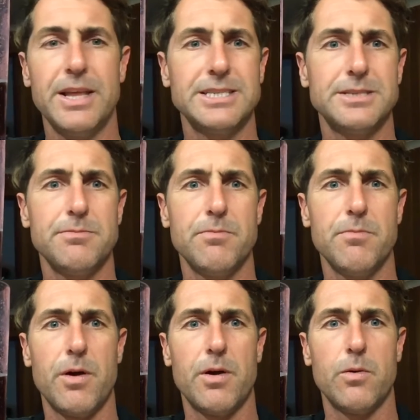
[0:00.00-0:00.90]
There's
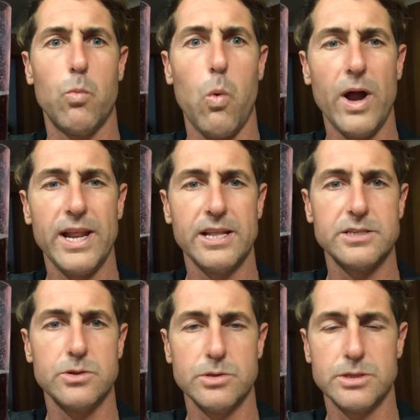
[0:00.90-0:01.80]
some
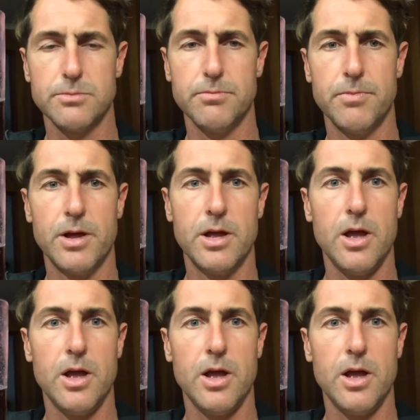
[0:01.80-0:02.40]
wininess to it, some